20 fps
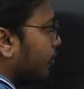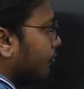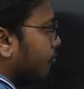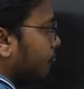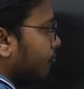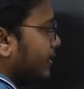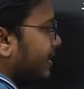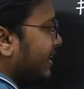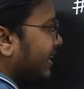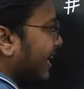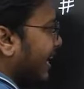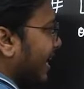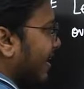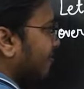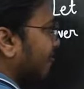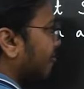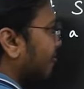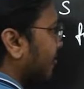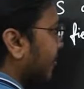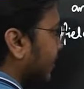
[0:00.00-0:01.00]
a field
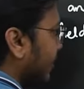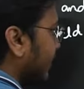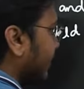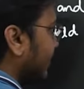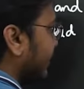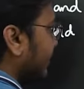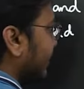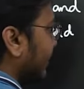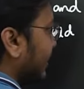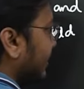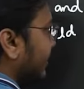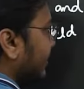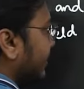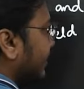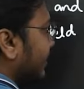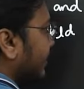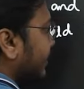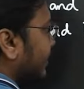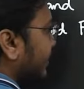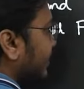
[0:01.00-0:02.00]
F, then
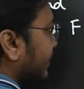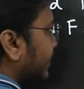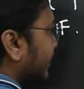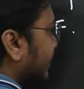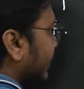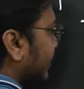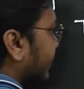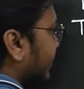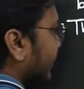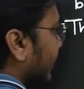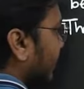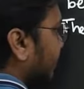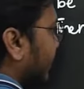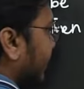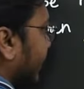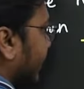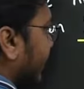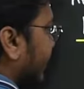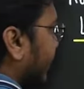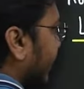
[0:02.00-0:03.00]
this is something